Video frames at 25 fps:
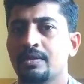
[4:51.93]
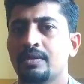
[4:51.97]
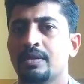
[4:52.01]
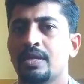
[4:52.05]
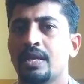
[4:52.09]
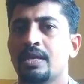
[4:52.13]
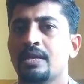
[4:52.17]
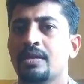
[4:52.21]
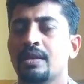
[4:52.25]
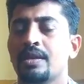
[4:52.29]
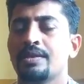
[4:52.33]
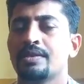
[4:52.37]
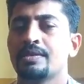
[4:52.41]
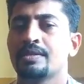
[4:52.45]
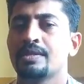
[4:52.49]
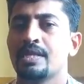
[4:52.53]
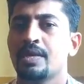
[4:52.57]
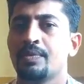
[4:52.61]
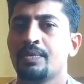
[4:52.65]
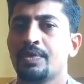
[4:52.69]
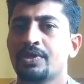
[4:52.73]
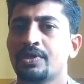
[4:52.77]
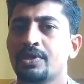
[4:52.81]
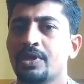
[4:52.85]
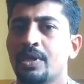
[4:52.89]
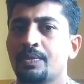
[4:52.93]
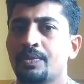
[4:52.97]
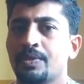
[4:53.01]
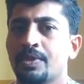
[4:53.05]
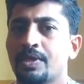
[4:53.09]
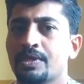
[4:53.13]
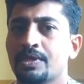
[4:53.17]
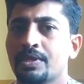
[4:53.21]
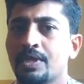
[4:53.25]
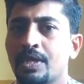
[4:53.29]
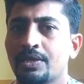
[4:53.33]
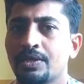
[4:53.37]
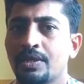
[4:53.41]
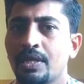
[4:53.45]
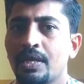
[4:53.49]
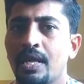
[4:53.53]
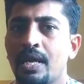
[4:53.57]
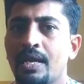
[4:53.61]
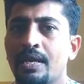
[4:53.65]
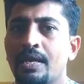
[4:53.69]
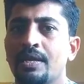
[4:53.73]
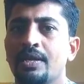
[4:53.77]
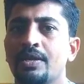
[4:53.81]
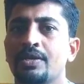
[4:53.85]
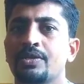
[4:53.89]
Then in 7th chapter, structural
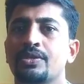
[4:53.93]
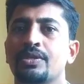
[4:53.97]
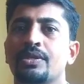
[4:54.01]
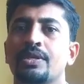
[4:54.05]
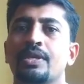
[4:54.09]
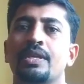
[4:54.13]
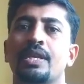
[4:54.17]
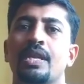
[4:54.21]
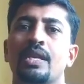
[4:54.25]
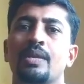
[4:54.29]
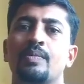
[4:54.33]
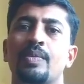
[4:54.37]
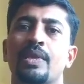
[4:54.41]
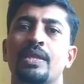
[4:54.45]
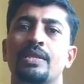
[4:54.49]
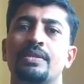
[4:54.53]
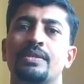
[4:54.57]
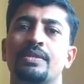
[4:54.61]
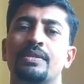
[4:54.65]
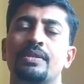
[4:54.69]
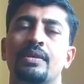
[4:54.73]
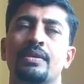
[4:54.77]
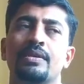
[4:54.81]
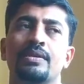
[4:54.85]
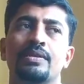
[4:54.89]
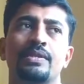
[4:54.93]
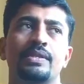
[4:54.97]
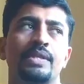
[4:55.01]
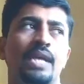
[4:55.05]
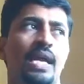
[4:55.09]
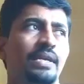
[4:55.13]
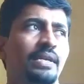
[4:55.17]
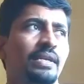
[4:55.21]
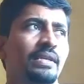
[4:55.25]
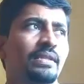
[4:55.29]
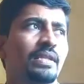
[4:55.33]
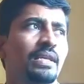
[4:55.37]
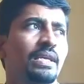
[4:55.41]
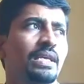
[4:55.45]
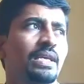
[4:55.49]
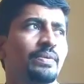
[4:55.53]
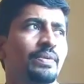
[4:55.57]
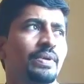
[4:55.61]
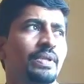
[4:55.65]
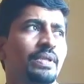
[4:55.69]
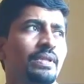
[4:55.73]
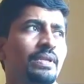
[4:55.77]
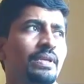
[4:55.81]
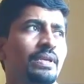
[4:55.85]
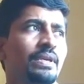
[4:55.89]
organization in animals, starting they
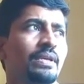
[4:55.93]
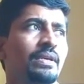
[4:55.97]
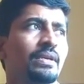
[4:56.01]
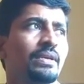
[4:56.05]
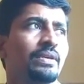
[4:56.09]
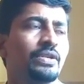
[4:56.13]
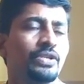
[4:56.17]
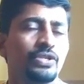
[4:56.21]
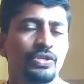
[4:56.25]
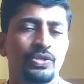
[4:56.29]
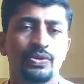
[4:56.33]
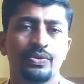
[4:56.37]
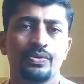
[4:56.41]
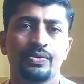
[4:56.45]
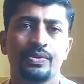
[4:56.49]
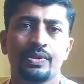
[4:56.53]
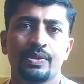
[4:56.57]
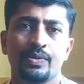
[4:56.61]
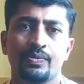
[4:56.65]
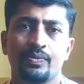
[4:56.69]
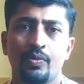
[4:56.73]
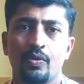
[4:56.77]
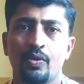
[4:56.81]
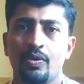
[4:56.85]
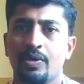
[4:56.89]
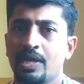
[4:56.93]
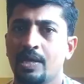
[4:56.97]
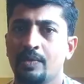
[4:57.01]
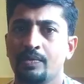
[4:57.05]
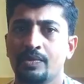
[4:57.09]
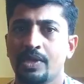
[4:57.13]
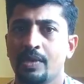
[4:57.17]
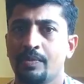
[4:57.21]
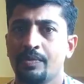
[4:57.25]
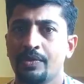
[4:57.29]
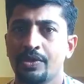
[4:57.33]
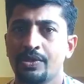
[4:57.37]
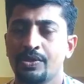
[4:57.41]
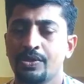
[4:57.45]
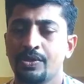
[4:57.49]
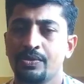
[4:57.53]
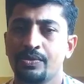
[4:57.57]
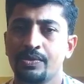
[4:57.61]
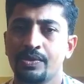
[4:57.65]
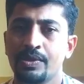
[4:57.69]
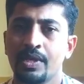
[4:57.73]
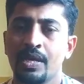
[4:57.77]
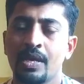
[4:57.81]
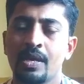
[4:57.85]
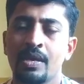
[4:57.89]
given the tissues, 4 types of
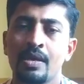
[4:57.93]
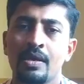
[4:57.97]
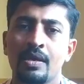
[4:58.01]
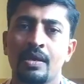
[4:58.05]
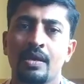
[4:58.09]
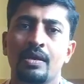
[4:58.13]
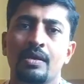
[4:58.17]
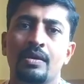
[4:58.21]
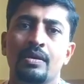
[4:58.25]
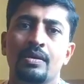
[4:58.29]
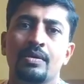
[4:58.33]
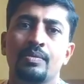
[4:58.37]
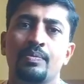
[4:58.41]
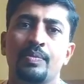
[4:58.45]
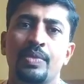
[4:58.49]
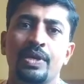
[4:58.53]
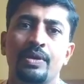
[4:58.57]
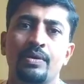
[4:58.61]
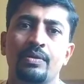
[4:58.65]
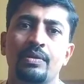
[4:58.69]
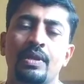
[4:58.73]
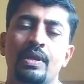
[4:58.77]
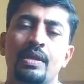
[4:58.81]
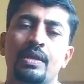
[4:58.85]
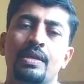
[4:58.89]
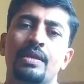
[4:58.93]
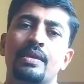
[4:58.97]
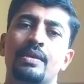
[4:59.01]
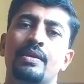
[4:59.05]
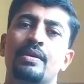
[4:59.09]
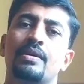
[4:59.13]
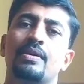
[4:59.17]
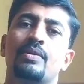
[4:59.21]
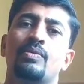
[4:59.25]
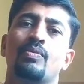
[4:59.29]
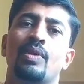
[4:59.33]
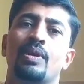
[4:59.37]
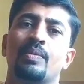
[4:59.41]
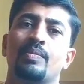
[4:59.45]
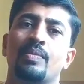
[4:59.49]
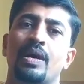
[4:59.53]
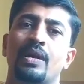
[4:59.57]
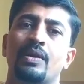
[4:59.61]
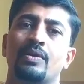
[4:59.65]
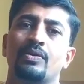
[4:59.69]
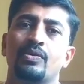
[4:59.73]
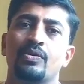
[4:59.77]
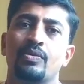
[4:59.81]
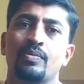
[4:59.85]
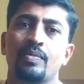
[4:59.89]
tissues, particularly here 1
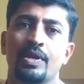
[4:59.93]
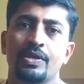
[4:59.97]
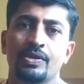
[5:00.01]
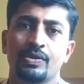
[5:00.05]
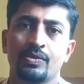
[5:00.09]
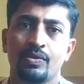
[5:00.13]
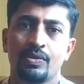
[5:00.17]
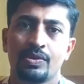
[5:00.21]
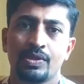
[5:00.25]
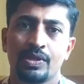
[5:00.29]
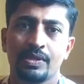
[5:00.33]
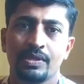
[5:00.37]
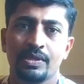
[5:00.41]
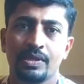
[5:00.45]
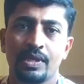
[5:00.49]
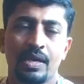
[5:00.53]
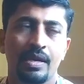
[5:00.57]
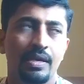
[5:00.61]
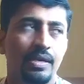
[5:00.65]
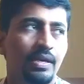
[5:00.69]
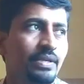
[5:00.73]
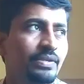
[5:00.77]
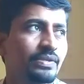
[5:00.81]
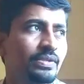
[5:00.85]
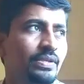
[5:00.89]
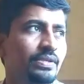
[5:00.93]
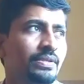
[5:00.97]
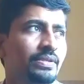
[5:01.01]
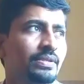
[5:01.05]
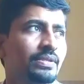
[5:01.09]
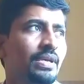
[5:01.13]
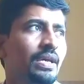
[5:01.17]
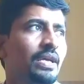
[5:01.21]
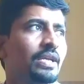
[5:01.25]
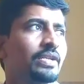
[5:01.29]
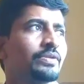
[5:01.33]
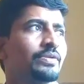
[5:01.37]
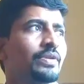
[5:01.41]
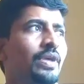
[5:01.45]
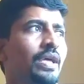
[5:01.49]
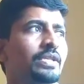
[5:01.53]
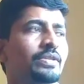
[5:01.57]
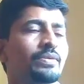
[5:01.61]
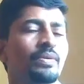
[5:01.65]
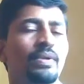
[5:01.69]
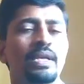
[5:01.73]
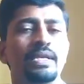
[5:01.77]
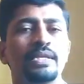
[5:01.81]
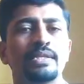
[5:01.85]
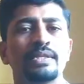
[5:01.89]
mark 2 marks questions arises, and
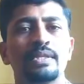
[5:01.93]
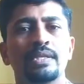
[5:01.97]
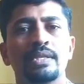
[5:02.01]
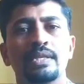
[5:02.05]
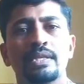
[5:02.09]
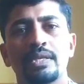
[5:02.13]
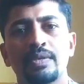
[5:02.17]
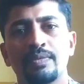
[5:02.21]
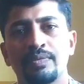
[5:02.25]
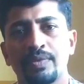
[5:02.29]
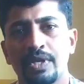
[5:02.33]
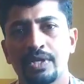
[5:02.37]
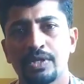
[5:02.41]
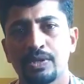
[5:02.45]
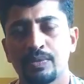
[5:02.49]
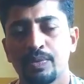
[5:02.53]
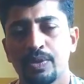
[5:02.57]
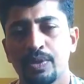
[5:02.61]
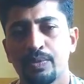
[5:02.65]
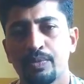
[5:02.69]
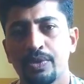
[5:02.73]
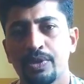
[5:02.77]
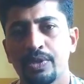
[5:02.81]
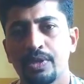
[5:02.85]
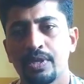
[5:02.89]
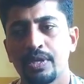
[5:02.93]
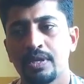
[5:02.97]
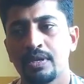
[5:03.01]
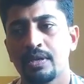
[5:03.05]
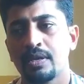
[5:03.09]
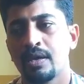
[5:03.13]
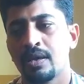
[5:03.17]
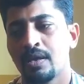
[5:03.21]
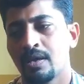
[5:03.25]
as well as the difference between the